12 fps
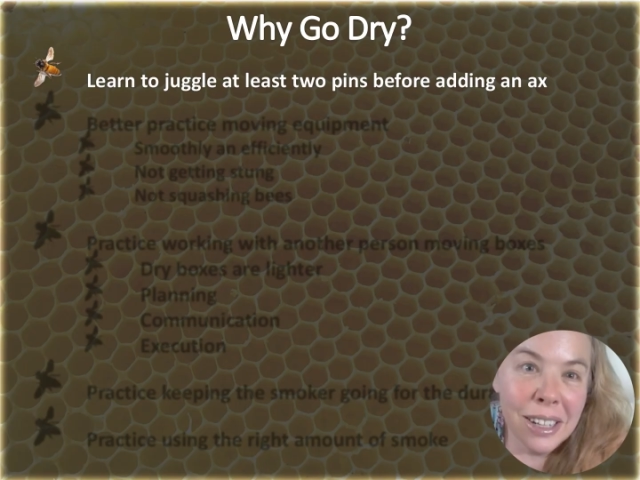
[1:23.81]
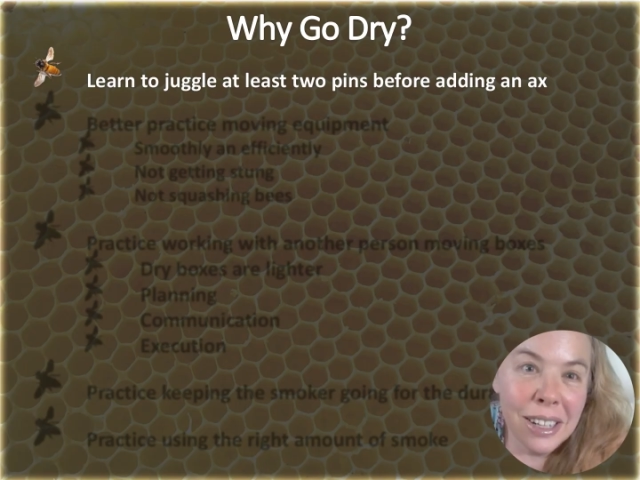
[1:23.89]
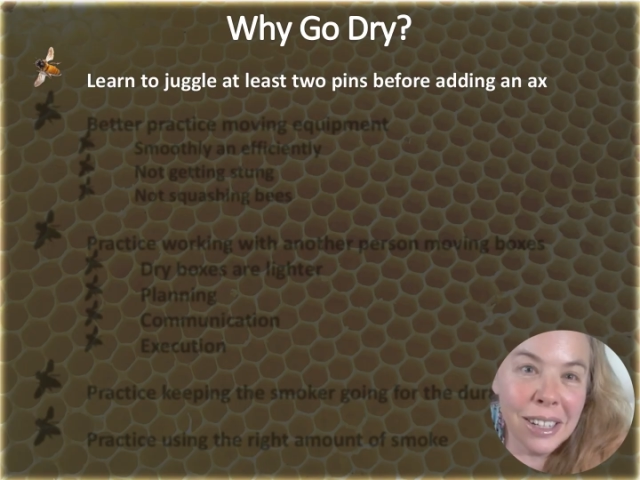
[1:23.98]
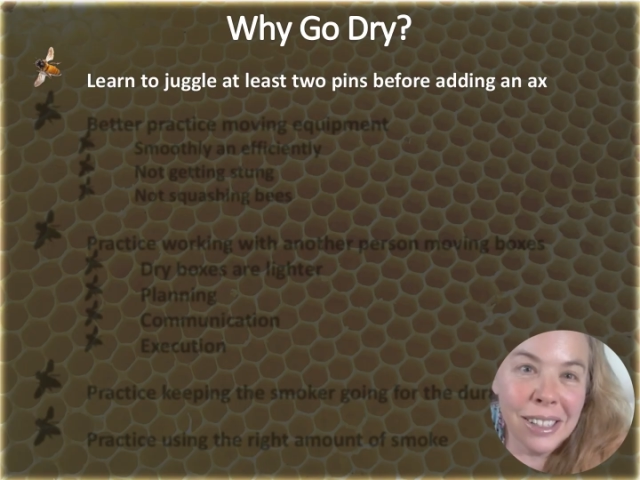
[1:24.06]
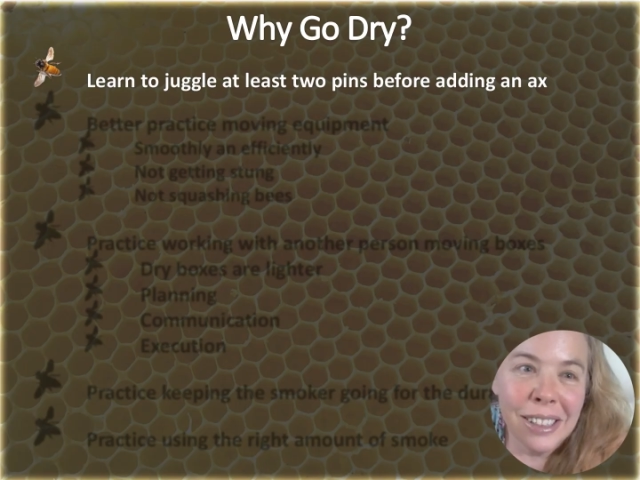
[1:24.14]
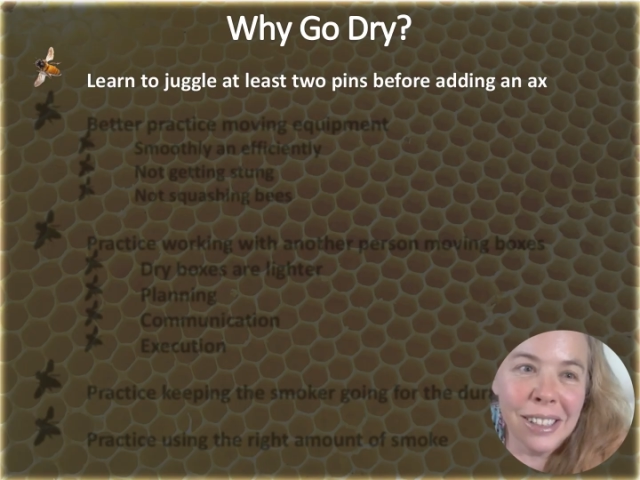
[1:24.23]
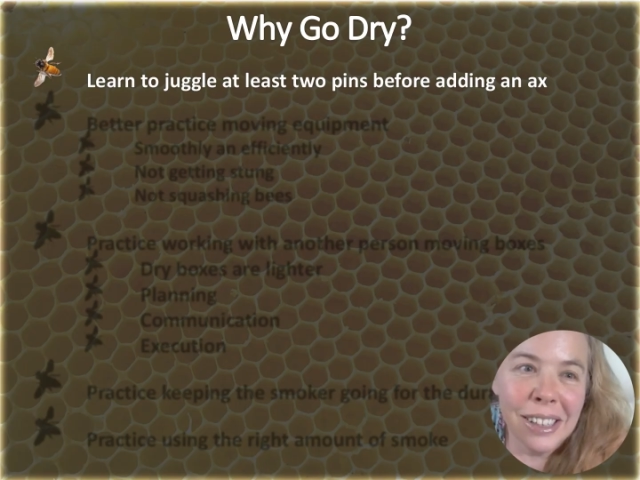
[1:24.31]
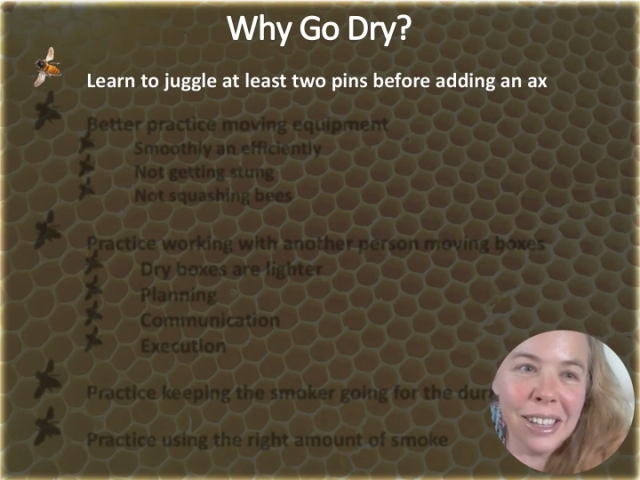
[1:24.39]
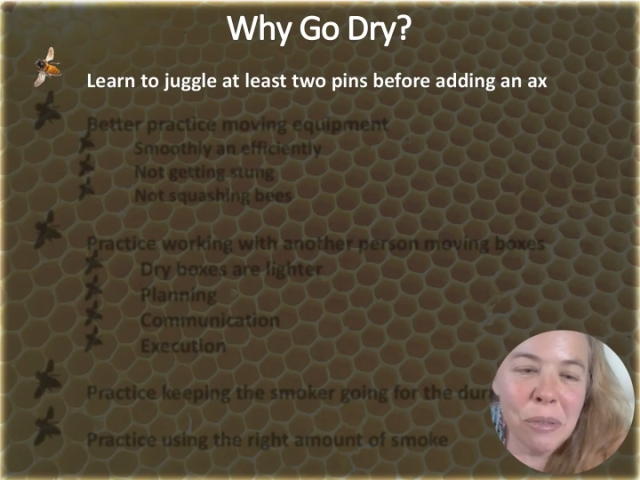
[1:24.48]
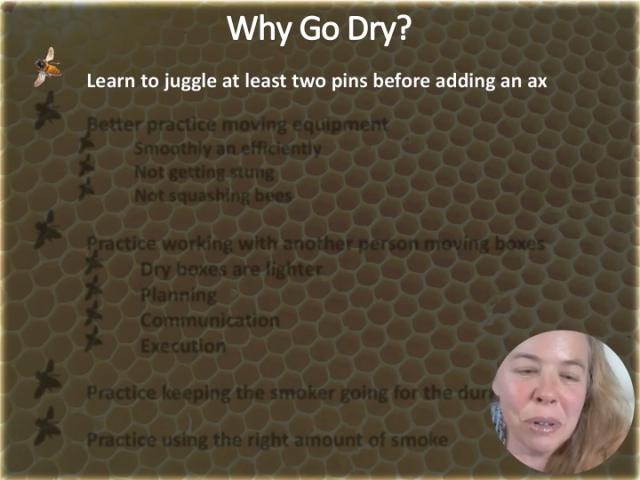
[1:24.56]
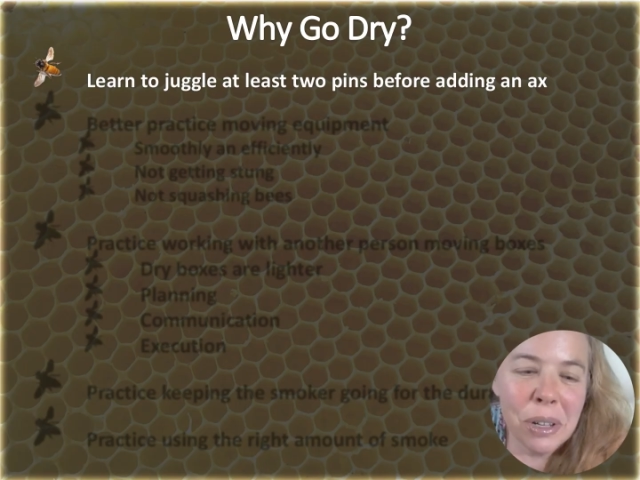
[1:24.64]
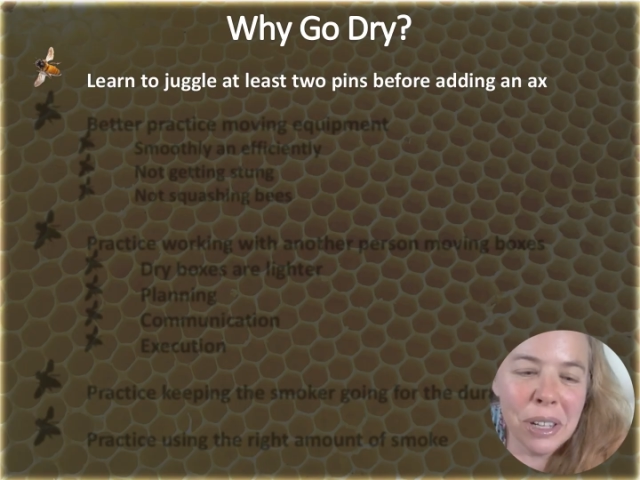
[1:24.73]
and then
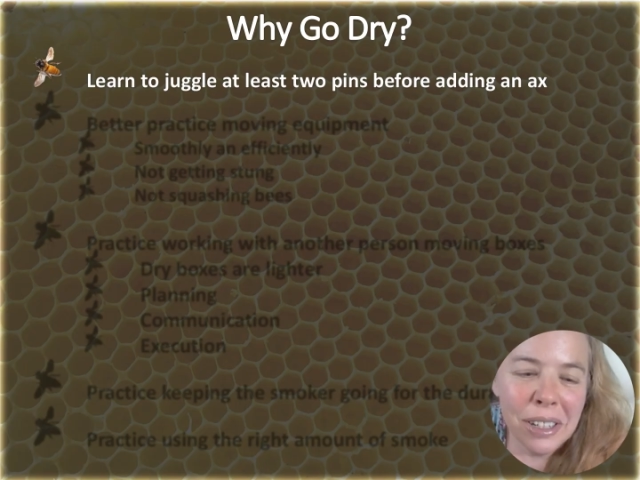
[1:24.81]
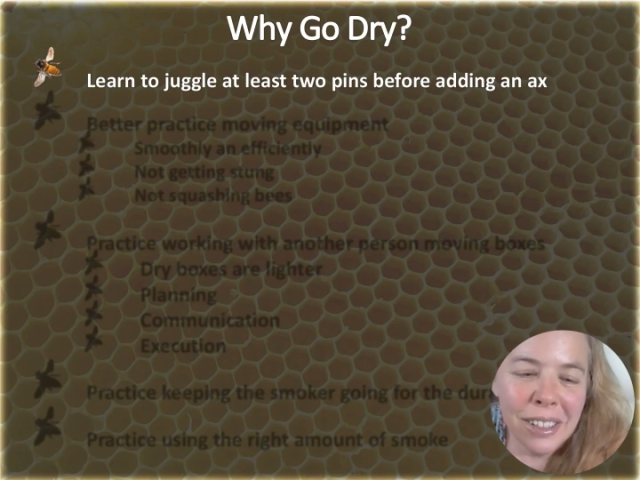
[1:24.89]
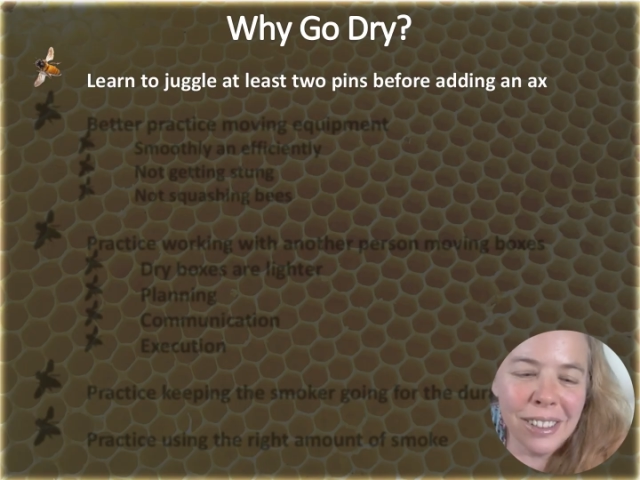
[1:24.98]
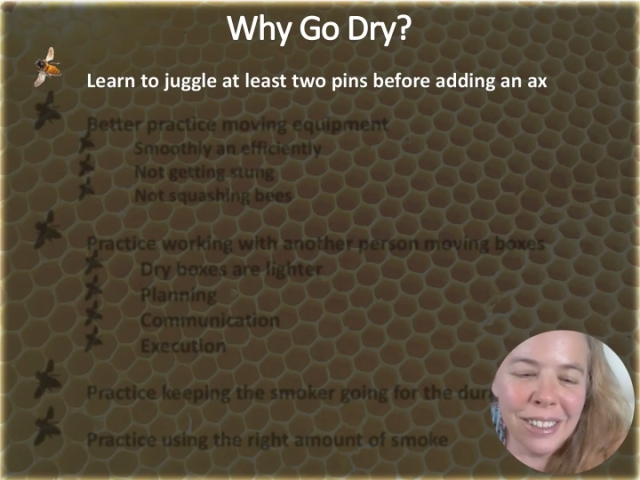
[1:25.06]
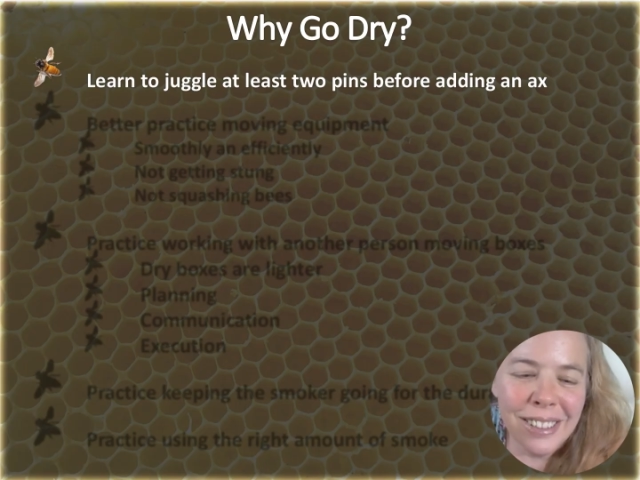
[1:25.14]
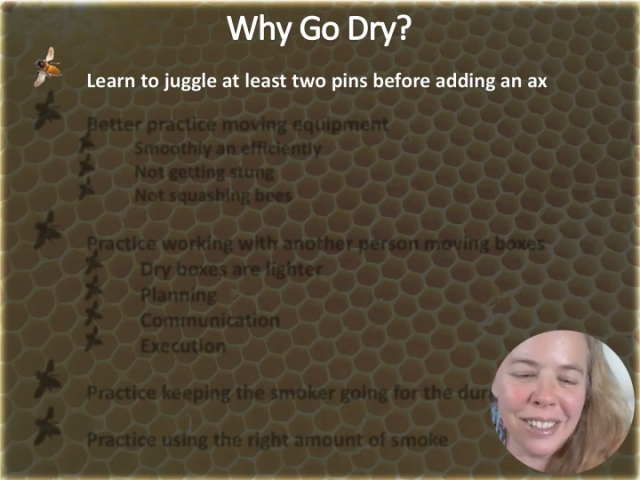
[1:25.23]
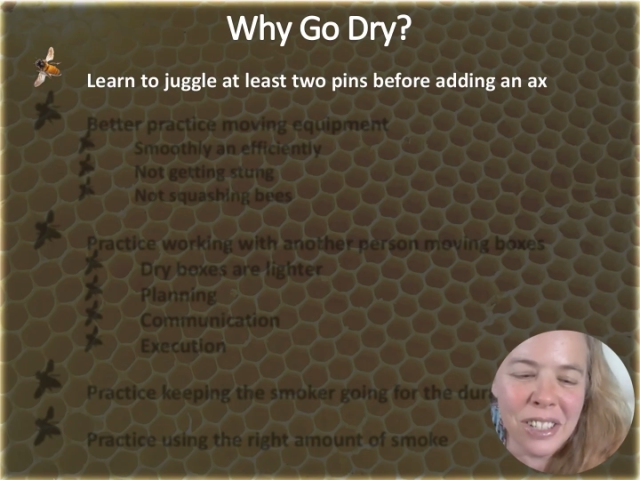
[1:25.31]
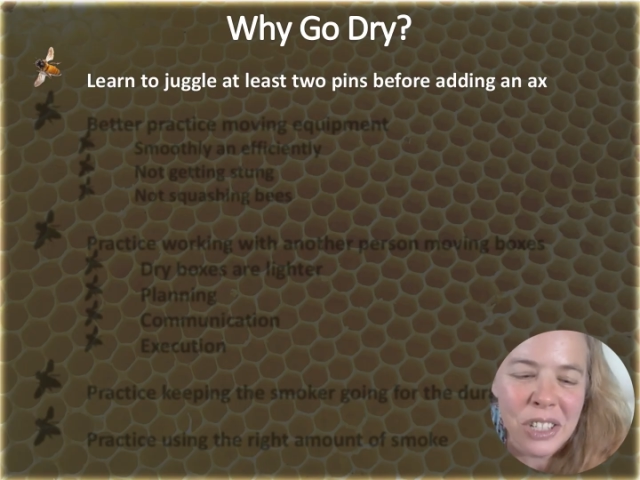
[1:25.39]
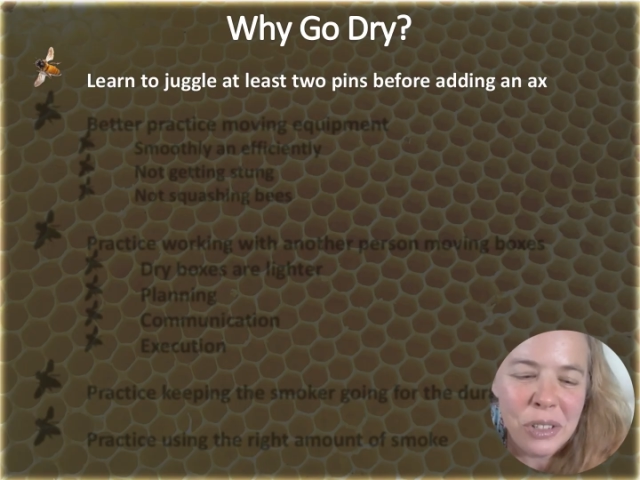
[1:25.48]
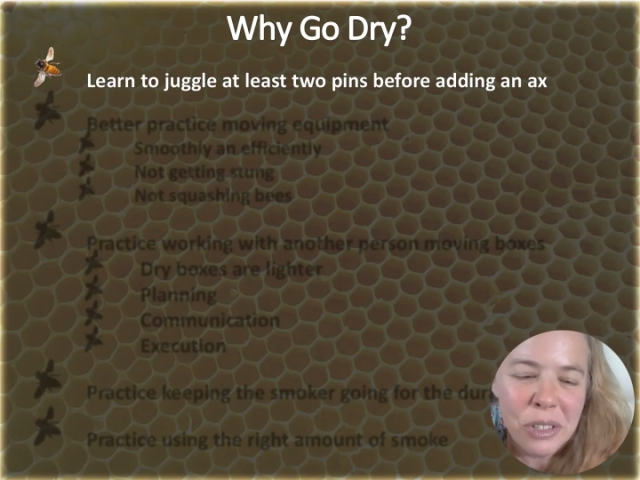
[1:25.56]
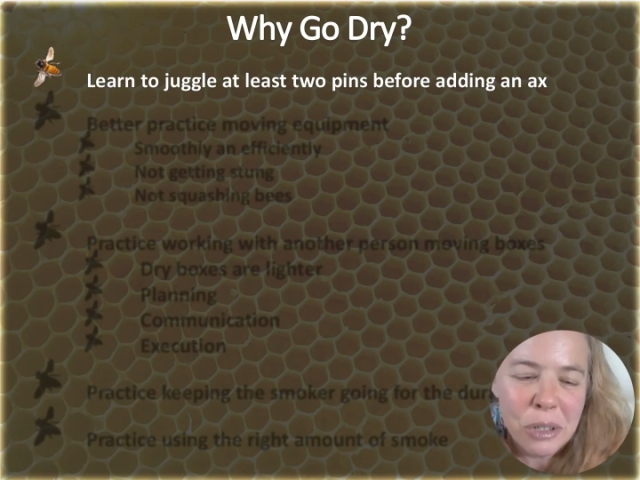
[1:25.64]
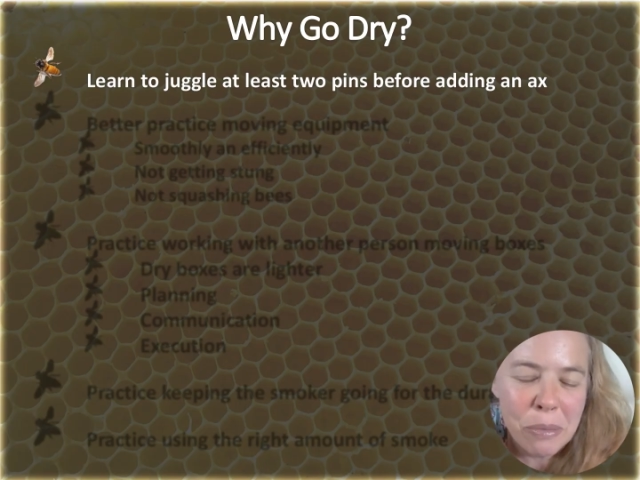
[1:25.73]
we can
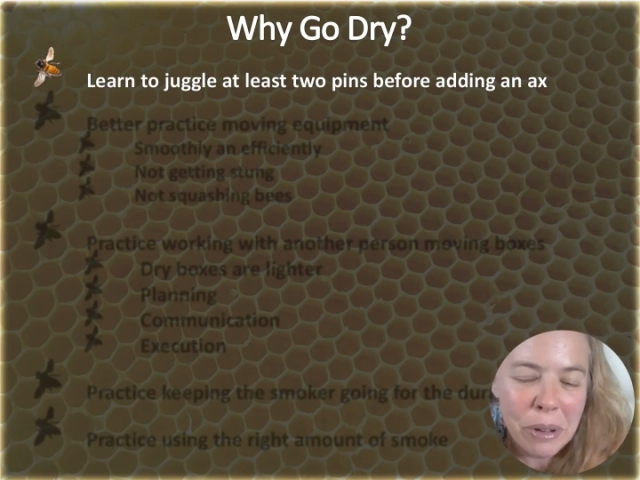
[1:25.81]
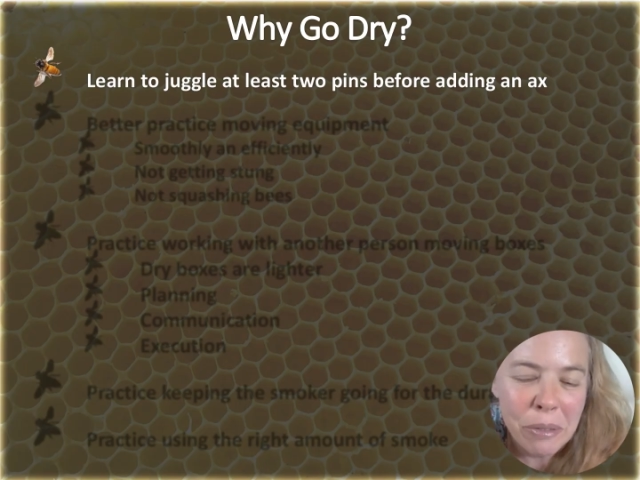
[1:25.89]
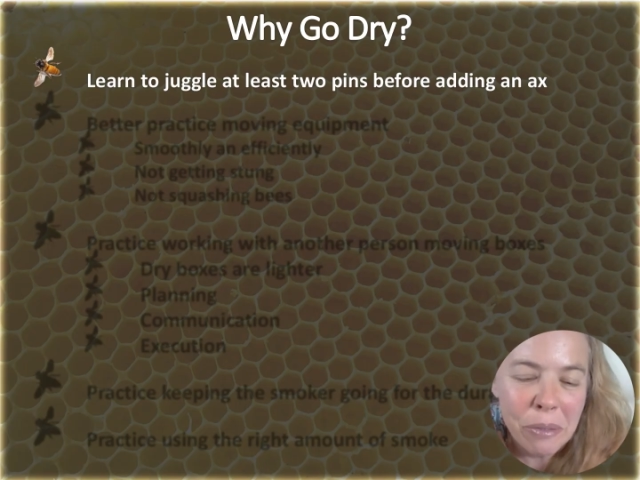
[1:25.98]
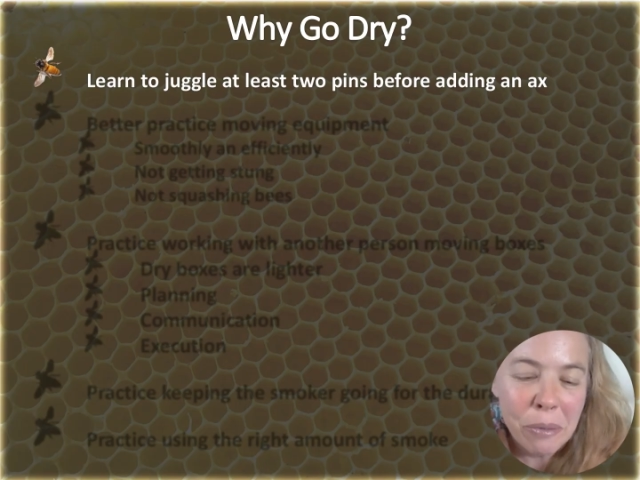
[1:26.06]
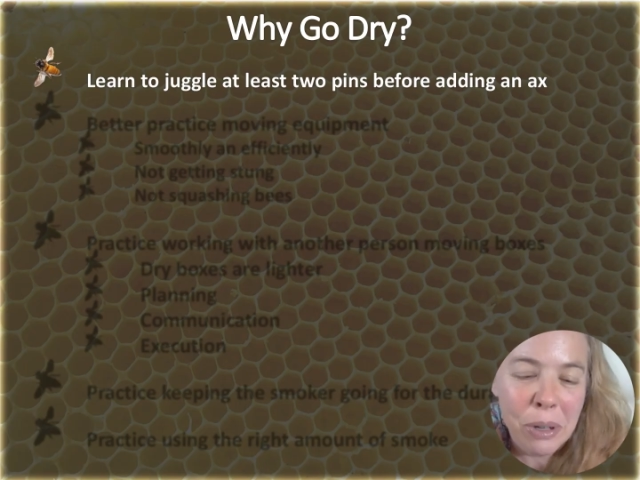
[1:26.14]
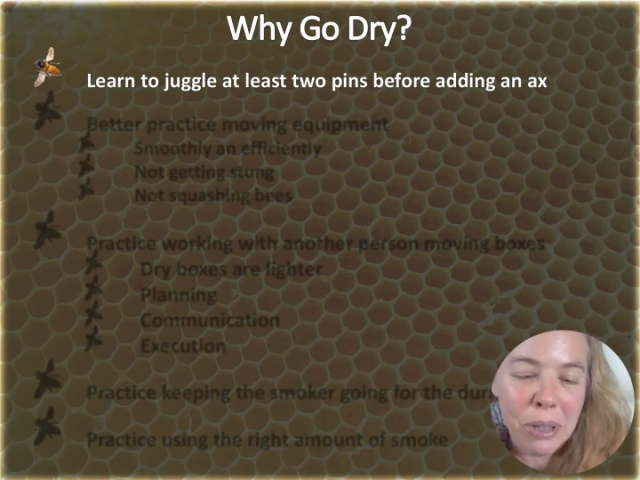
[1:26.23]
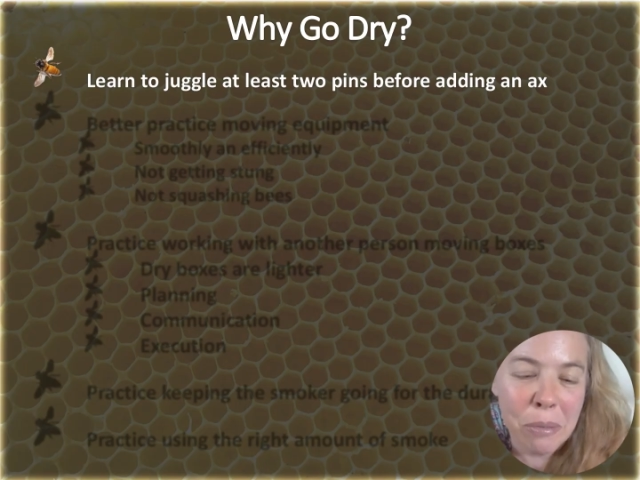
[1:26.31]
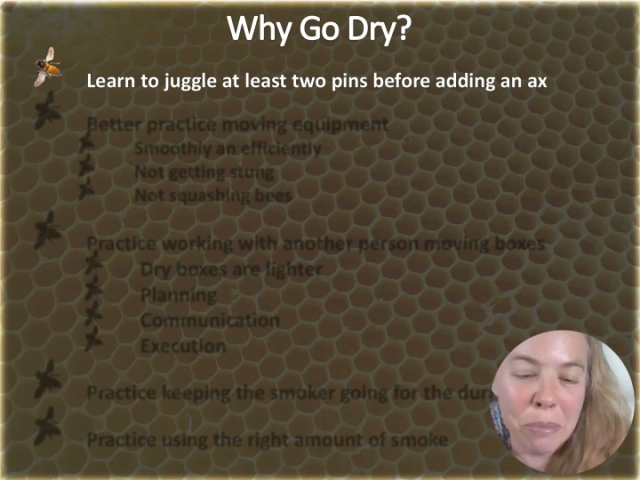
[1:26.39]
do something with